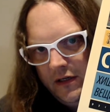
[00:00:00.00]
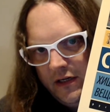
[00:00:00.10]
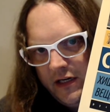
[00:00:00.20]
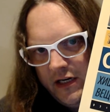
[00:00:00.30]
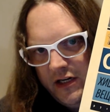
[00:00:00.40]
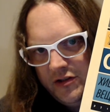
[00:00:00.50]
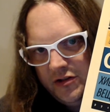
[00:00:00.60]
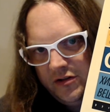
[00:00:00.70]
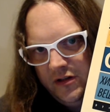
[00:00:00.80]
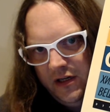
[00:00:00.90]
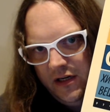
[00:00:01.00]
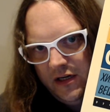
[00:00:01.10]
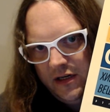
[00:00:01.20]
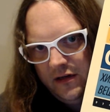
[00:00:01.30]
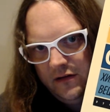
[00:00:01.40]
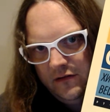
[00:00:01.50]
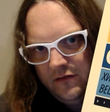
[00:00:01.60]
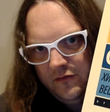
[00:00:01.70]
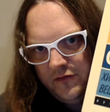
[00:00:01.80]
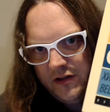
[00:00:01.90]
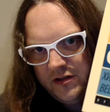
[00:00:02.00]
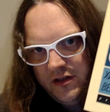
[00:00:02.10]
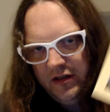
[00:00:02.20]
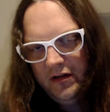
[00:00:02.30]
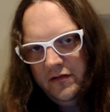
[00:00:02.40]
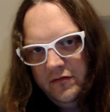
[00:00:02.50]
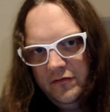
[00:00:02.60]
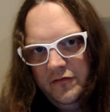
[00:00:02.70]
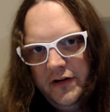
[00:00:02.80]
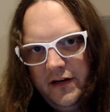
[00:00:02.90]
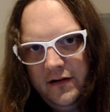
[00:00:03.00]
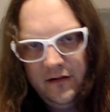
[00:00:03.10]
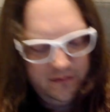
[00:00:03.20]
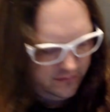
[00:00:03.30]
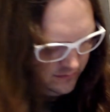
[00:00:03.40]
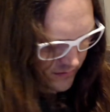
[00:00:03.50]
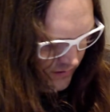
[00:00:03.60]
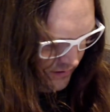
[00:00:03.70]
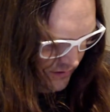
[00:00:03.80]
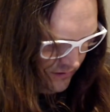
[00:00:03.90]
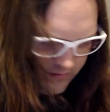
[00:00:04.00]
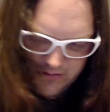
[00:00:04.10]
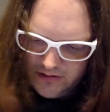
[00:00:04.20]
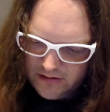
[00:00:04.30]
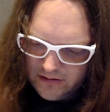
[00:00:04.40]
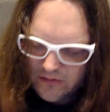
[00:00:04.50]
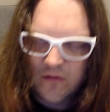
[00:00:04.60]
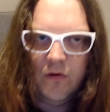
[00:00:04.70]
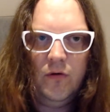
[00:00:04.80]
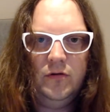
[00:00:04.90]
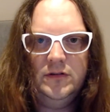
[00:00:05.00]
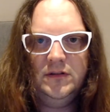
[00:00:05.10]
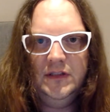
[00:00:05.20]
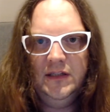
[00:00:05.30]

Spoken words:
Hishnie Veshi Veka. This is called, in